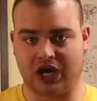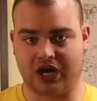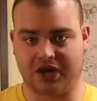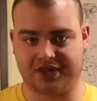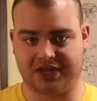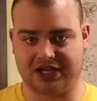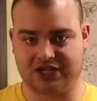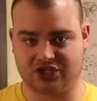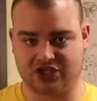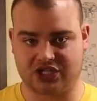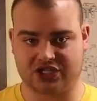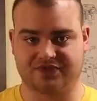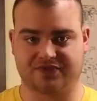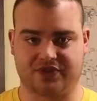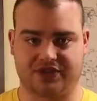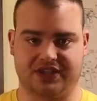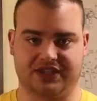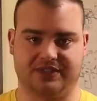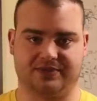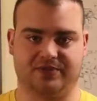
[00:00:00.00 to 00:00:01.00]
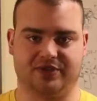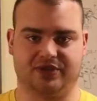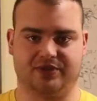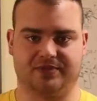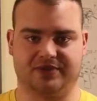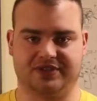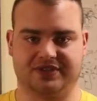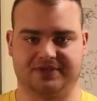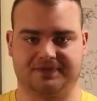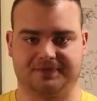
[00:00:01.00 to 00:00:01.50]
are there just for this
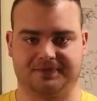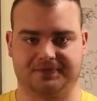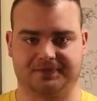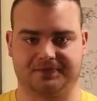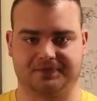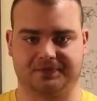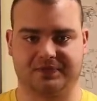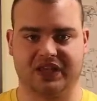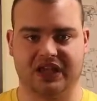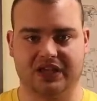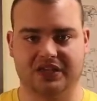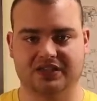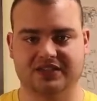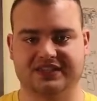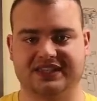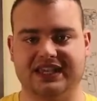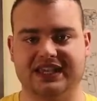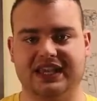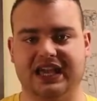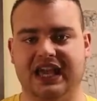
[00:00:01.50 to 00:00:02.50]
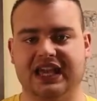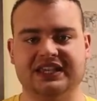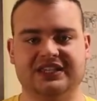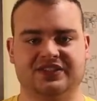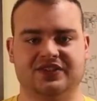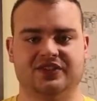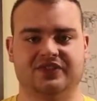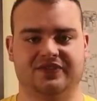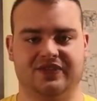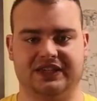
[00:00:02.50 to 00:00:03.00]
purpose. You see, any
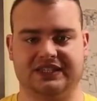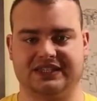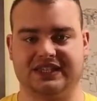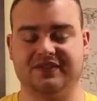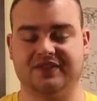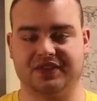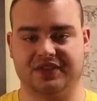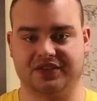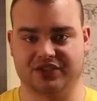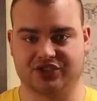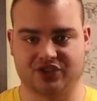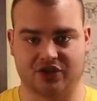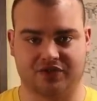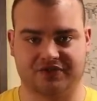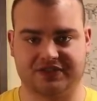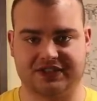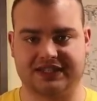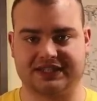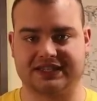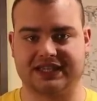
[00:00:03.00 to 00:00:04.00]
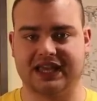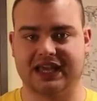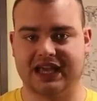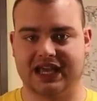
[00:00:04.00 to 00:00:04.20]
surface, even the softest,